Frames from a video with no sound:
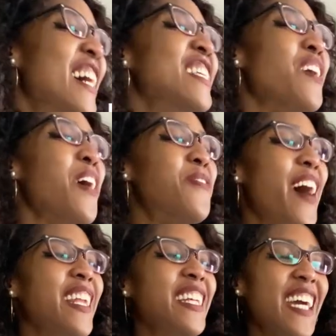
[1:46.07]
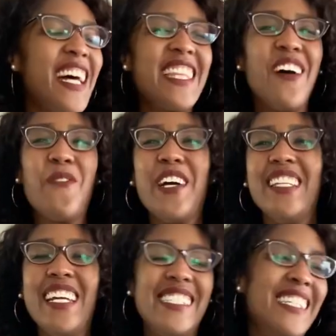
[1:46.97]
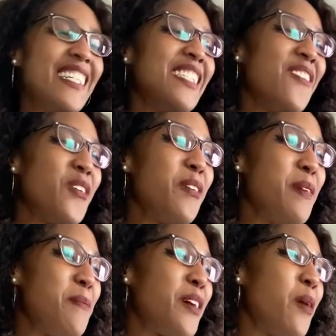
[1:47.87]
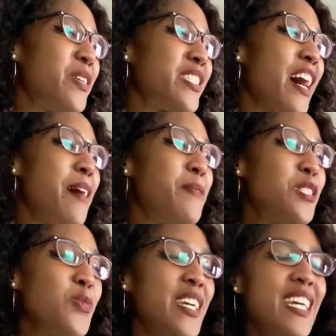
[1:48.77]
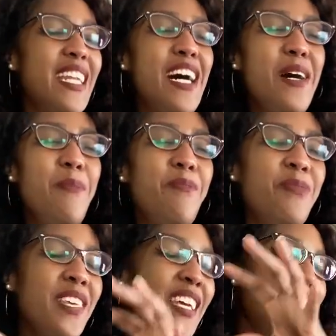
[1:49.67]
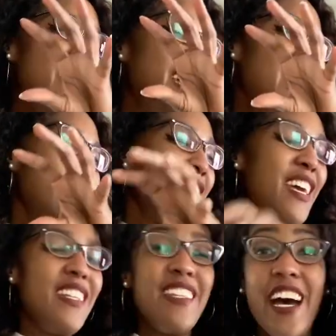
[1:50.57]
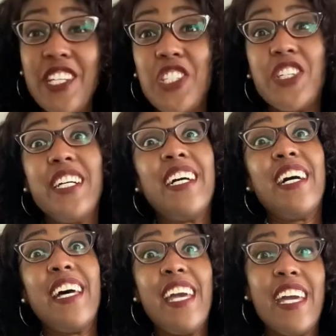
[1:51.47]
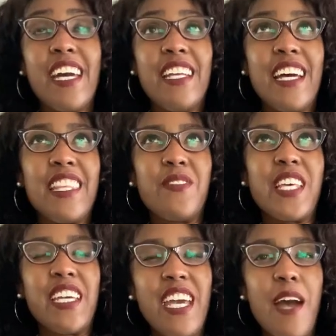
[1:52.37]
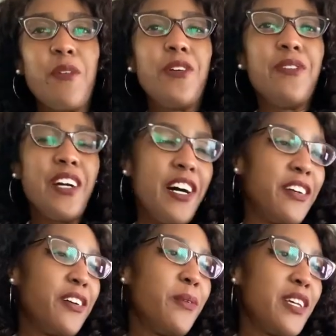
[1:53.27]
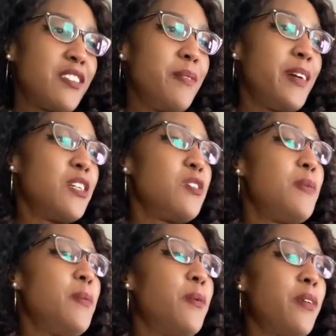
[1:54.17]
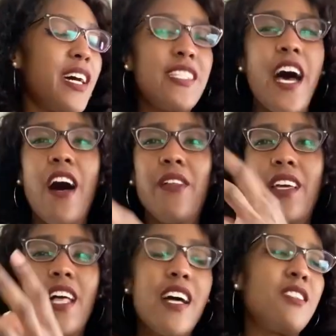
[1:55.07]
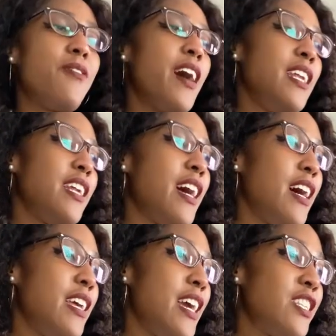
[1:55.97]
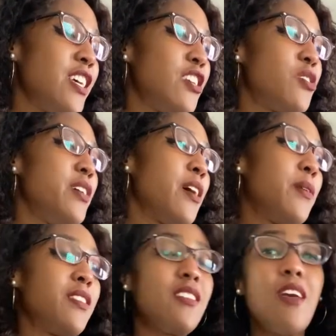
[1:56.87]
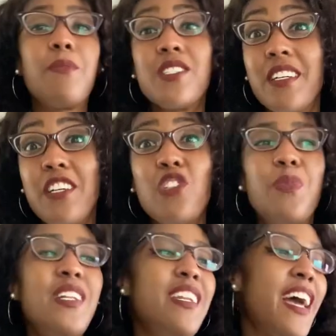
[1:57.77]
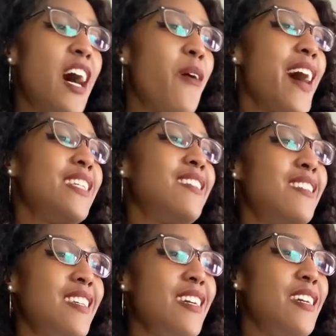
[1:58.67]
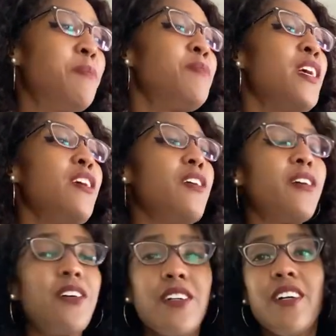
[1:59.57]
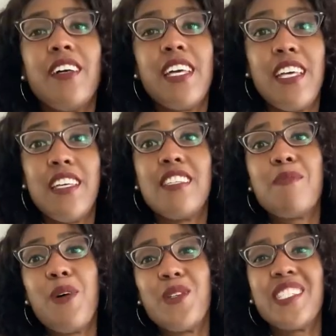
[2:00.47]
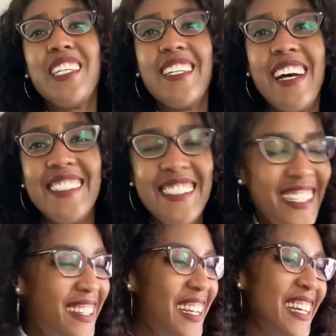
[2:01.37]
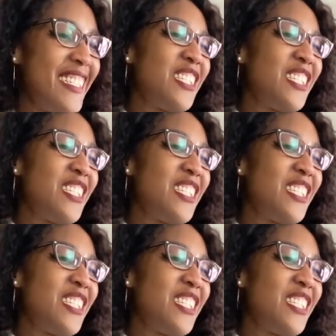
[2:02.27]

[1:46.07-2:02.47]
So I finally got that one nation, because if you remember, I was tied between Nigeria and I think it was like Cameroon, Congo, Western Bantu people. That's how they classified it at Ancestry. They were at the same percentage, but now I see your girl is mostly Nigerian.